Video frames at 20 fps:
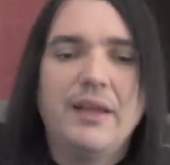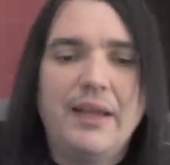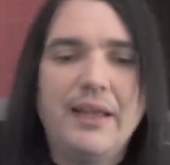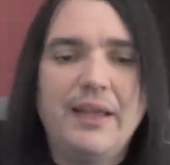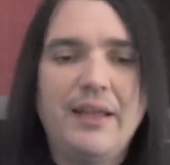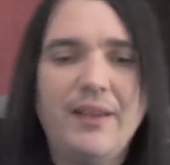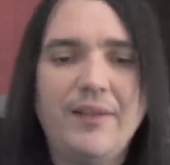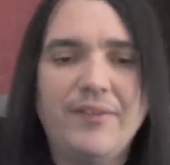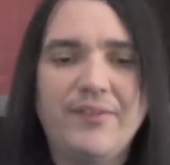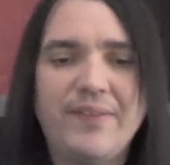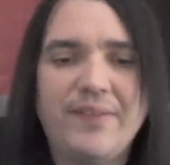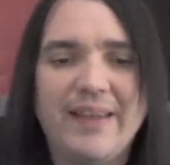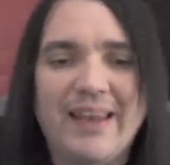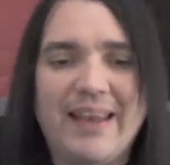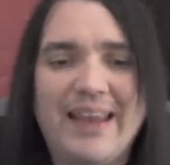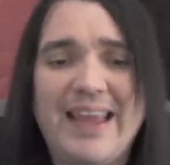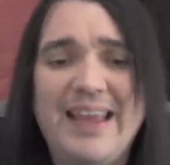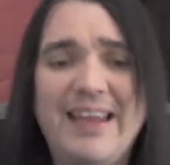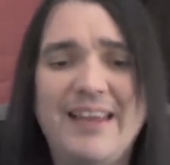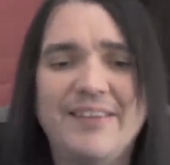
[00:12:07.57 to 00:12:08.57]
It is the
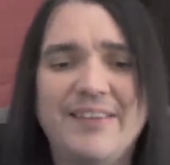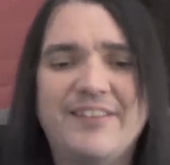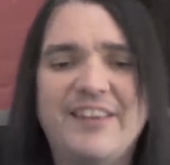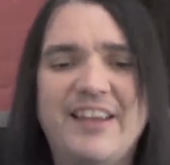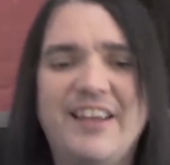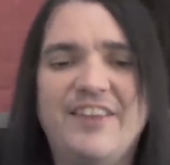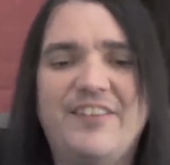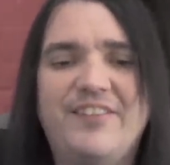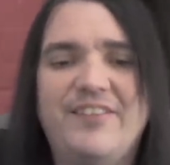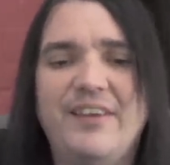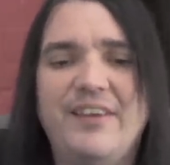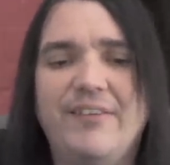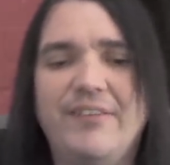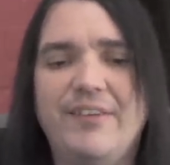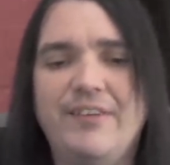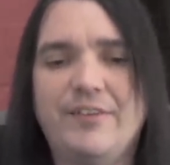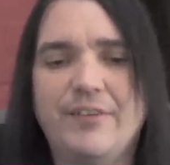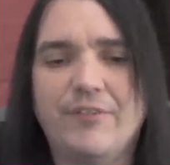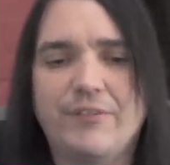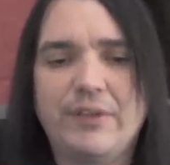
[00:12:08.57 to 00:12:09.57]
latest in a
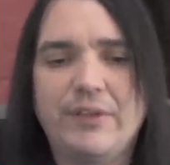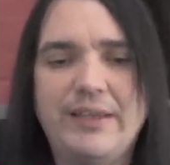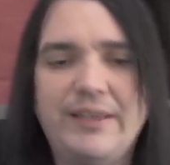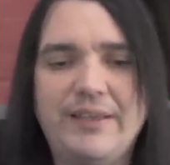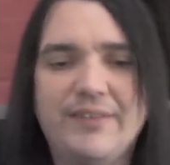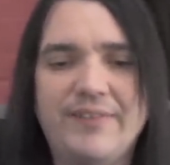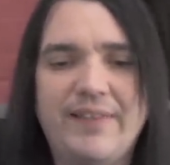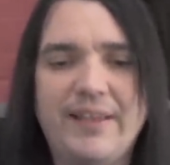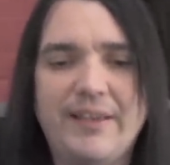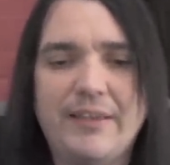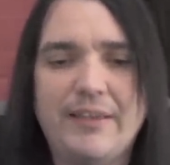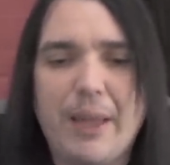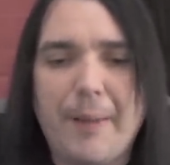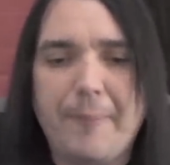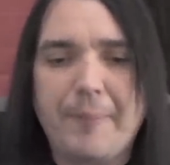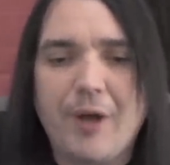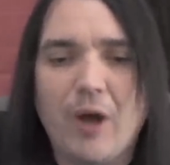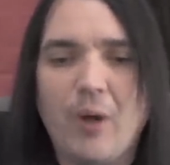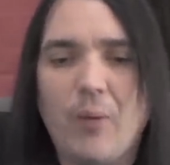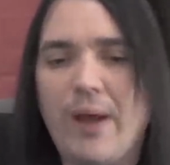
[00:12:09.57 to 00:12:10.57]
series of leaks that
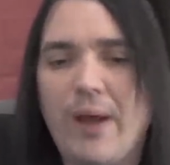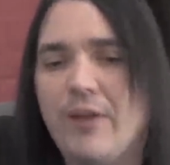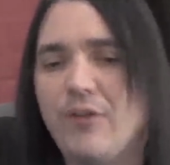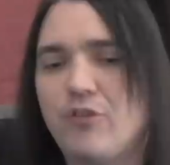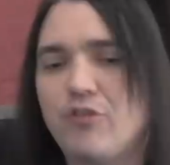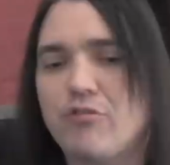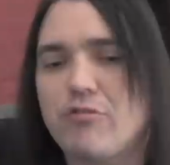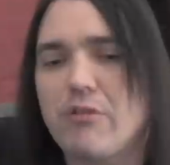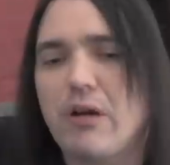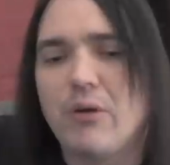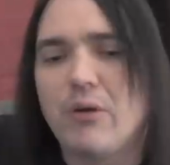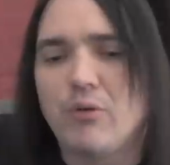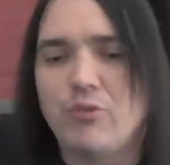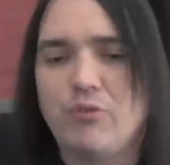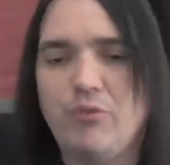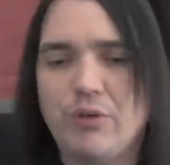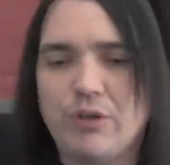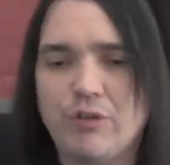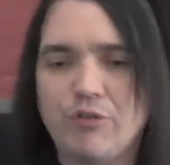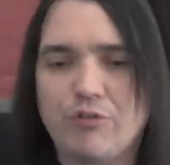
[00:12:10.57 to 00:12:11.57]
TEPCO has struggled
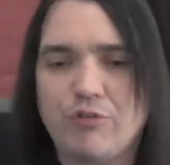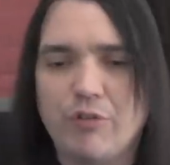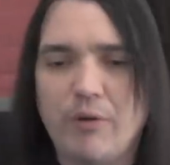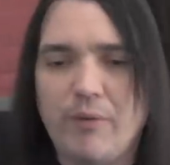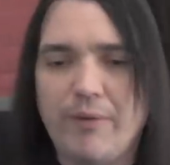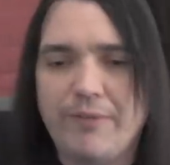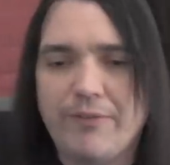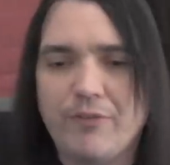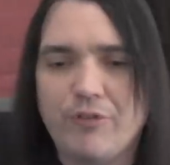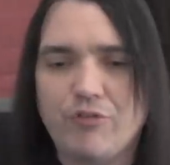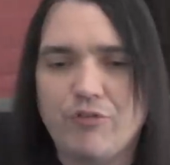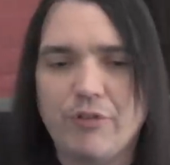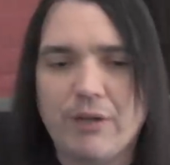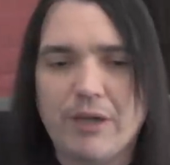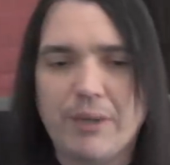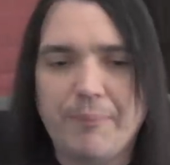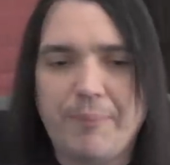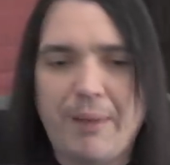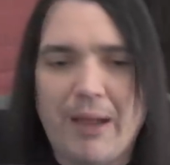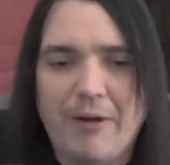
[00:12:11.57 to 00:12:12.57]
to control at the
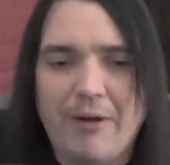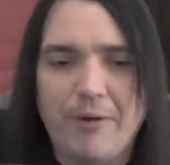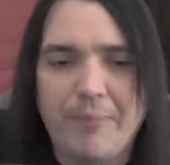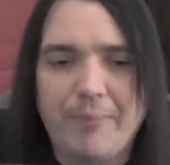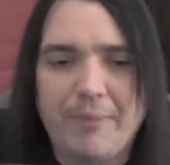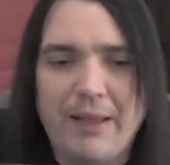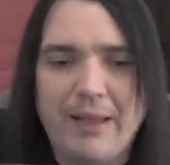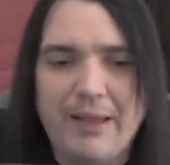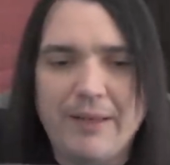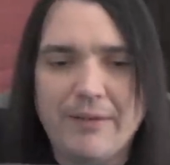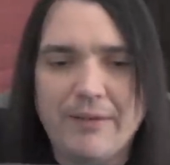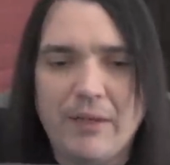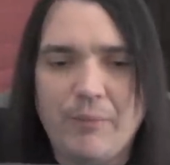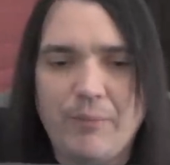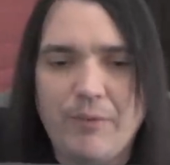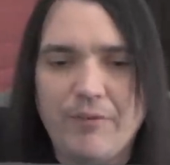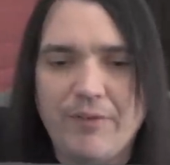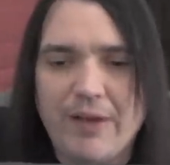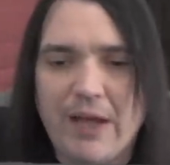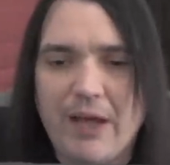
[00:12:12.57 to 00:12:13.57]
stricken power plant,
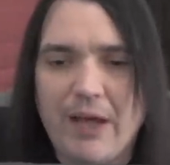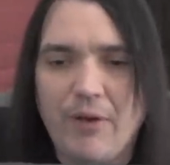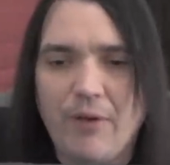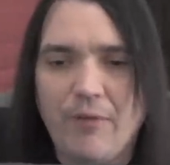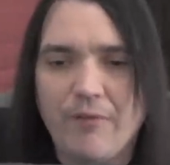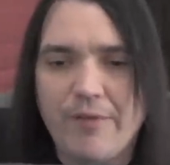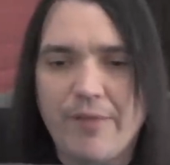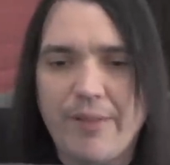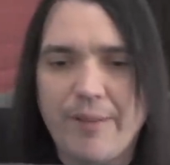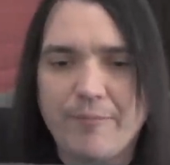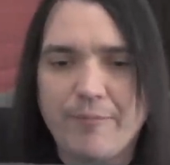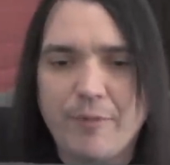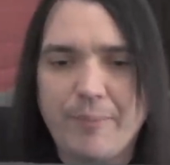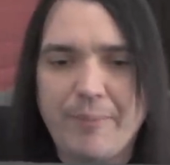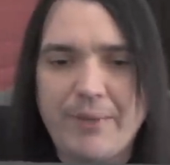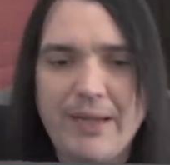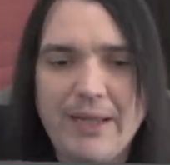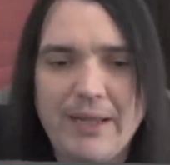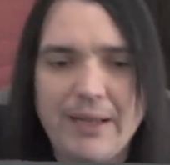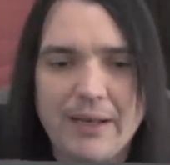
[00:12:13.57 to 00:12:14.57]
and we've gone over them
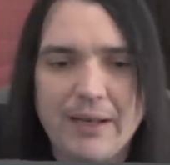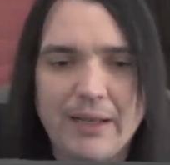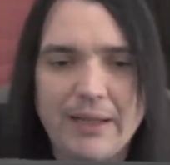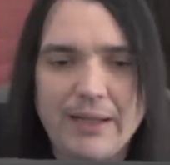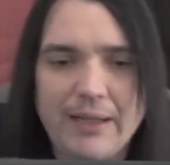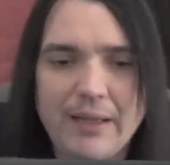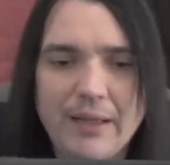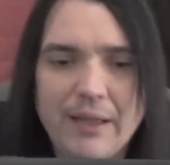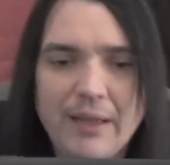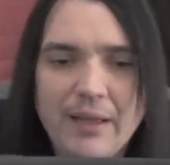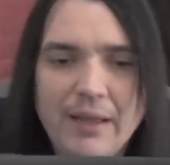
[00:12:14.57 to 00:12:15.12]
repeatedly.